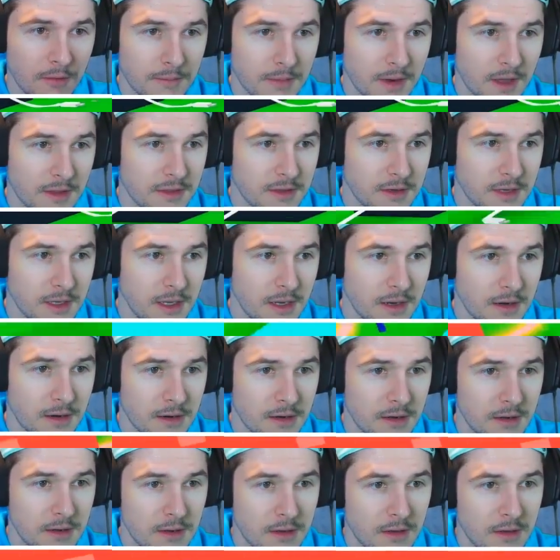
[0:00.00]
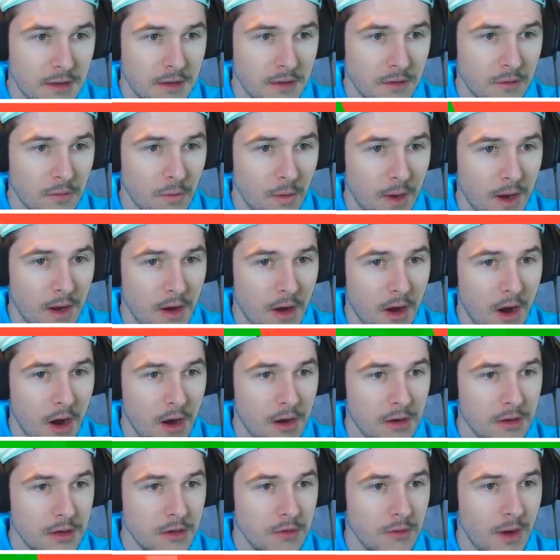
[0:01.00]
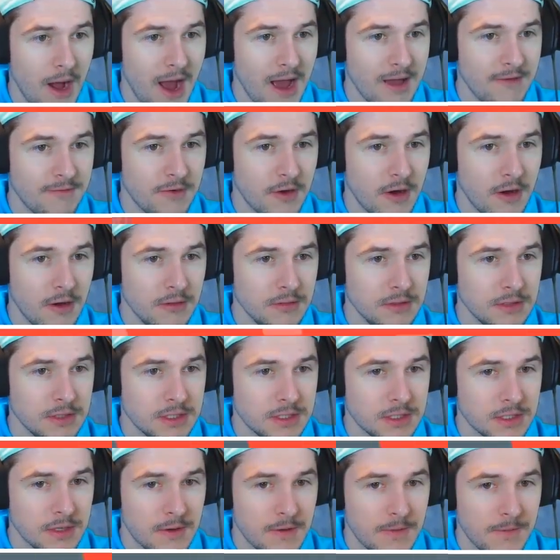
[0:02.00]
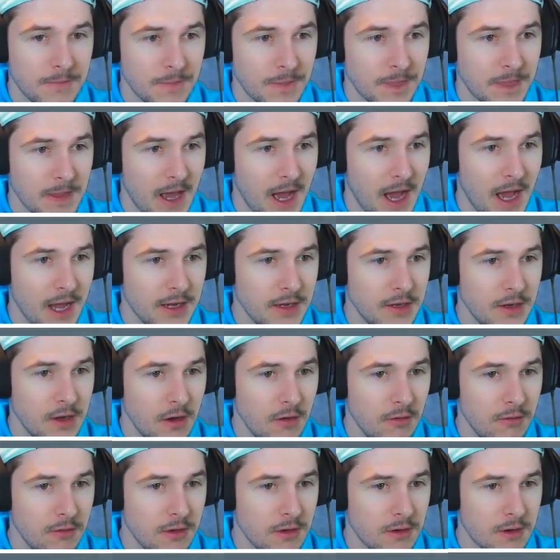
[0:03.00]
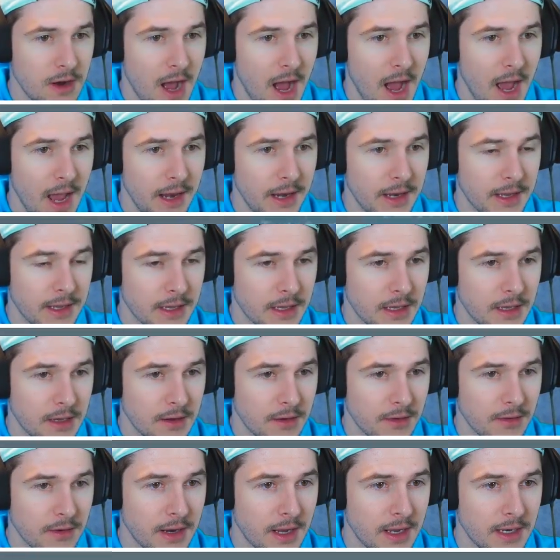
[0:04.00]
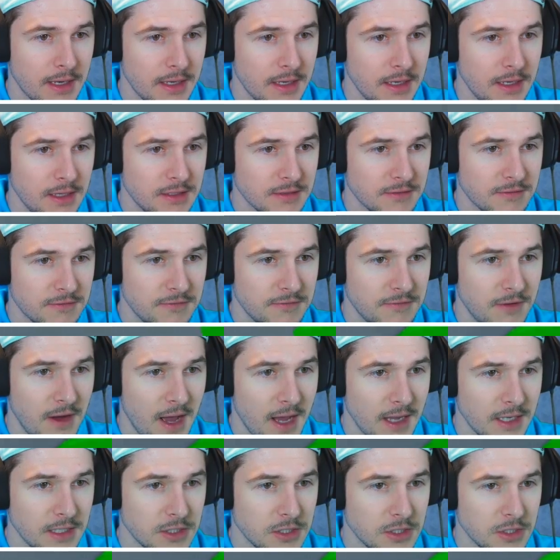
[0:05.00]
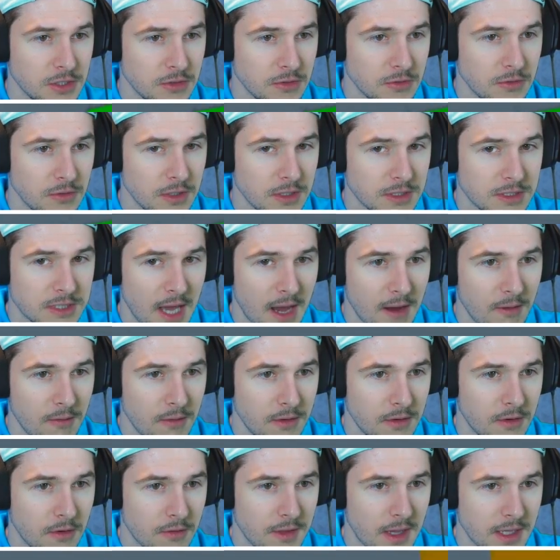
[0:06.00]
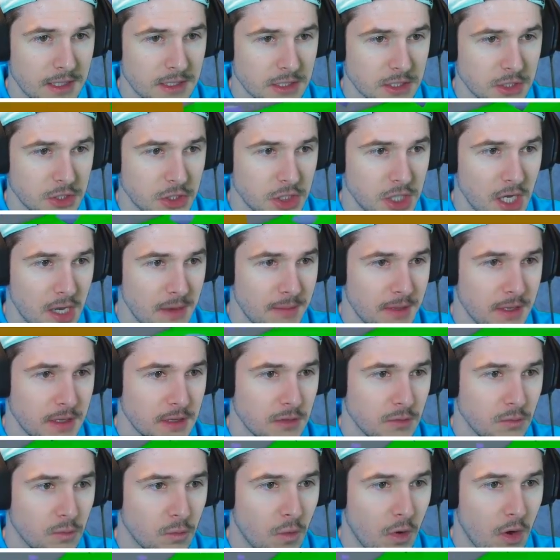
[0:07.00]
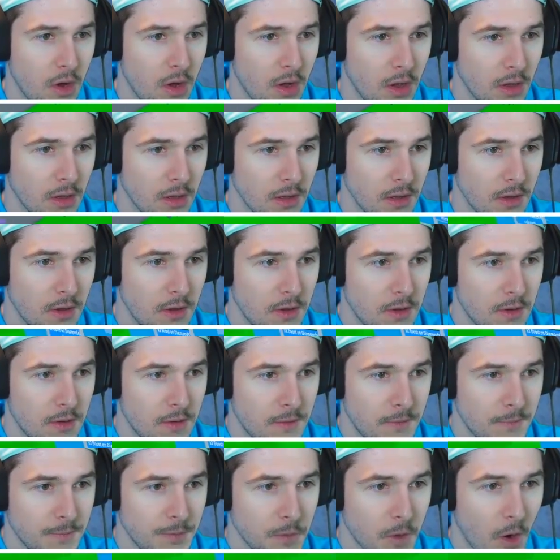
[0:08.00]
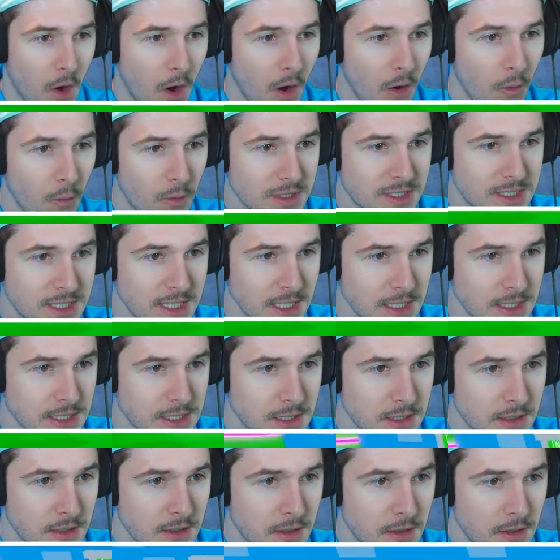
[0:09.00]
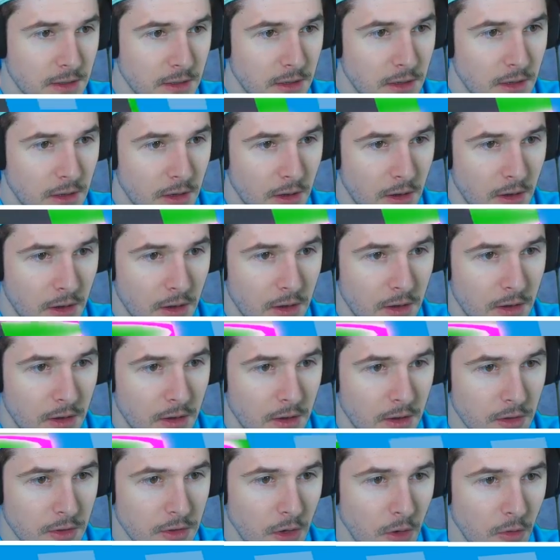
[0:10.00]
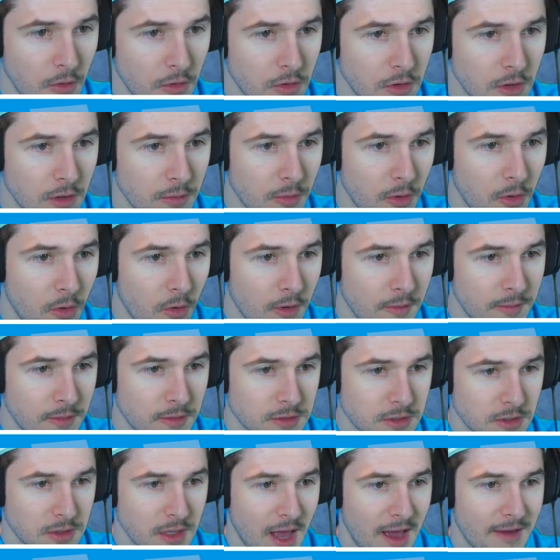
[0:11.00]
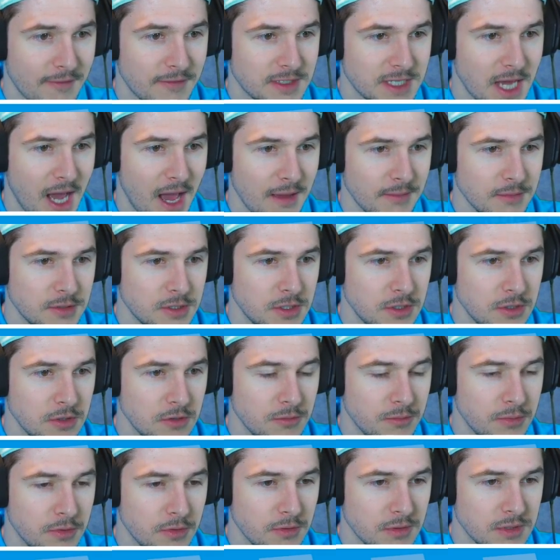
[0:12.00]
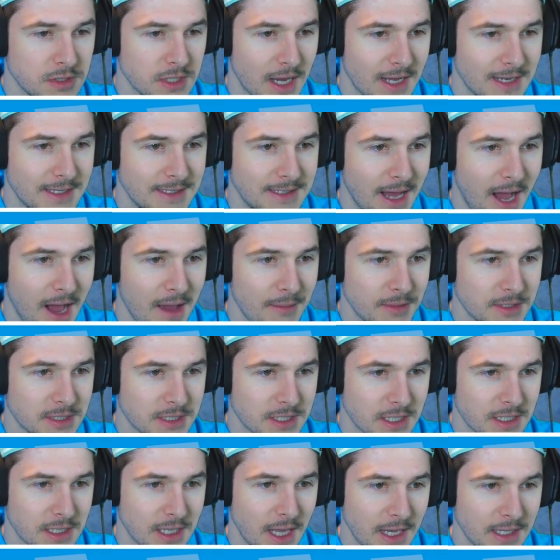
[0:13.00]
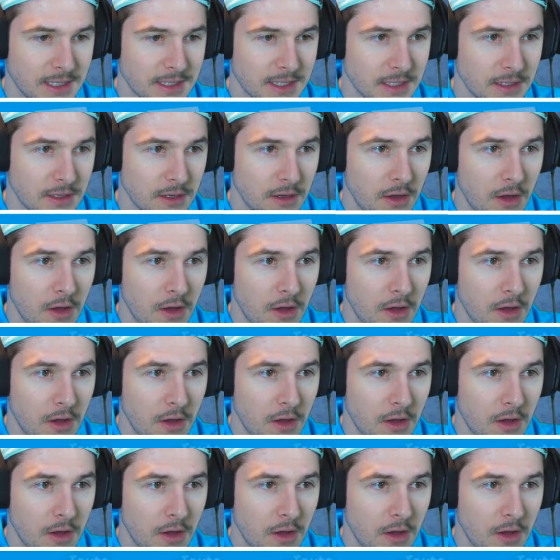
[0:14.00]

nothing here. Where are you, iPhones? I know you're hiding here and I need to find you. Is that one? No, that's a gem in the wall. Oh, what's this? No global coin boosts are live. Times two boosts on diamonds collected.